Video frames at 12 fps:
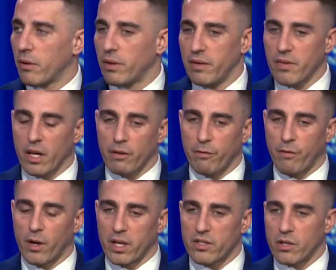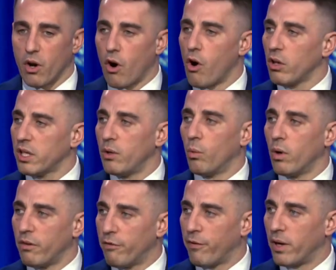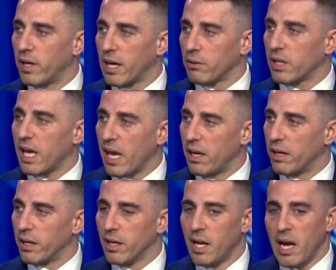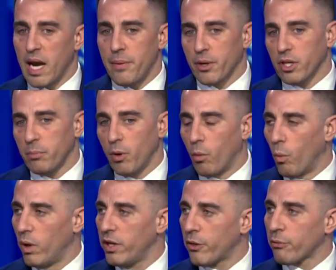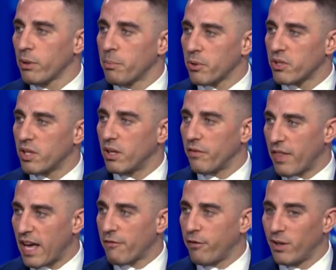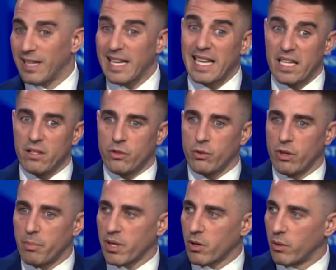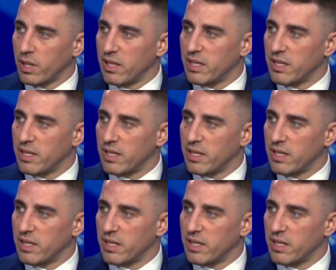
out, and they've got a fund. It's an all-in-one fund out in Canada. And they're going to put 1 to 3% of that fund into the Bitcoin